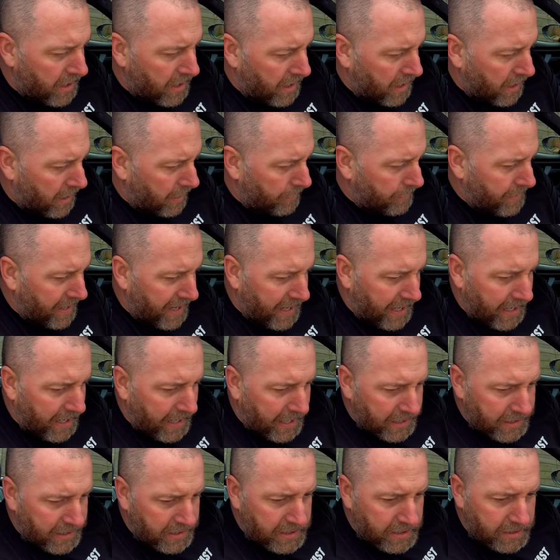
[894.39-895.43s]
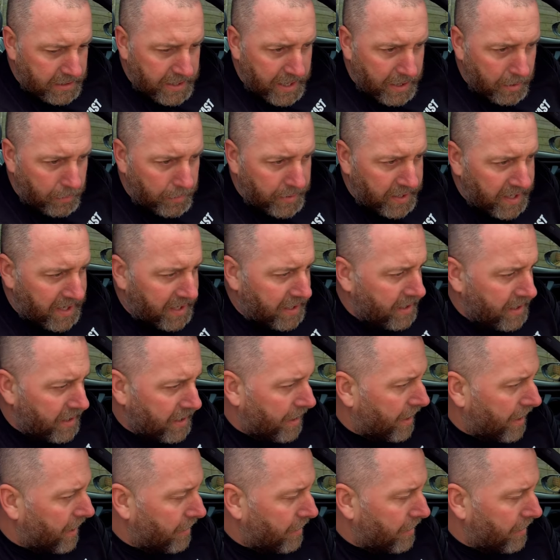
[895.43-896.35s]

and there'll be,